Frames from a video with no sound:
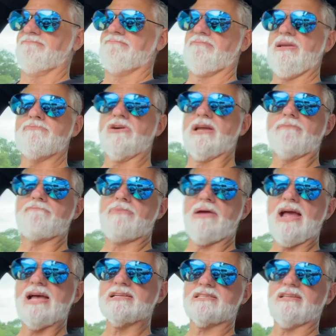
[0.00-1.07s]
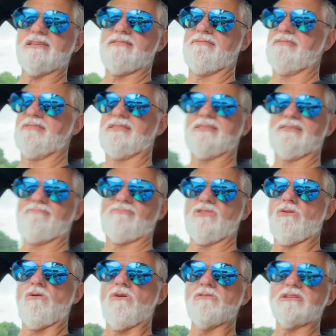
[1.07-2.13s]
People get past it
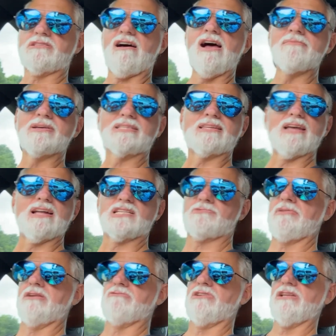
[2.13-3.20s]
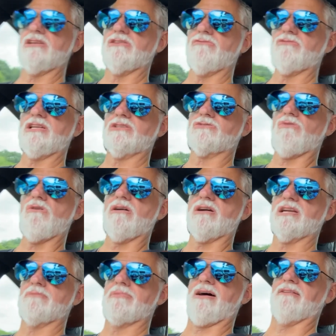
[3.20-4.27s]
all the time at that speed. What are you
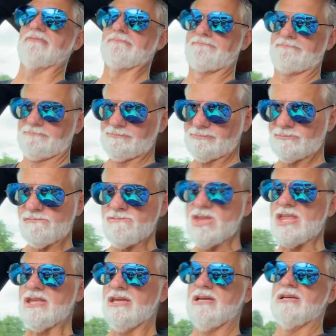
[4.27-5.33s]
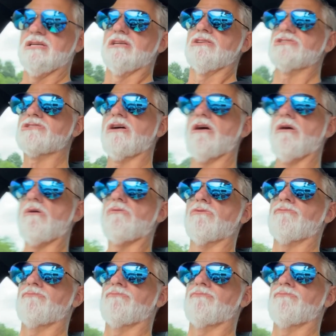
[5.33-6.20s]
talking about? So,